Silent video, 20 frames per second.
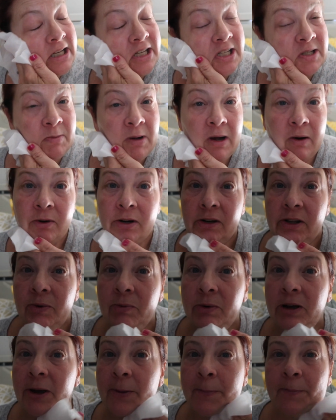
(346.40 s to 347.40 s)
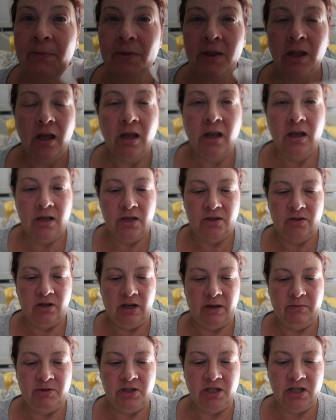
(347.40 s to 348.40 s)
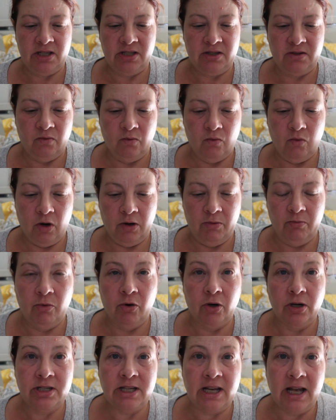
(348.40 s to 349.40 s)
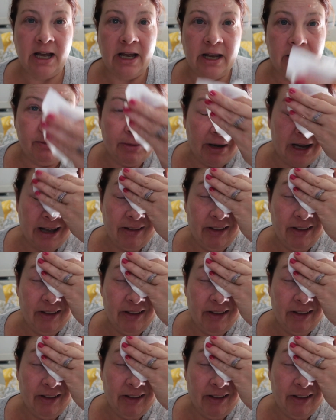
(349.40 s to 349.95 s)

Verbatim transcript: They smell really well. So I'm just one more time.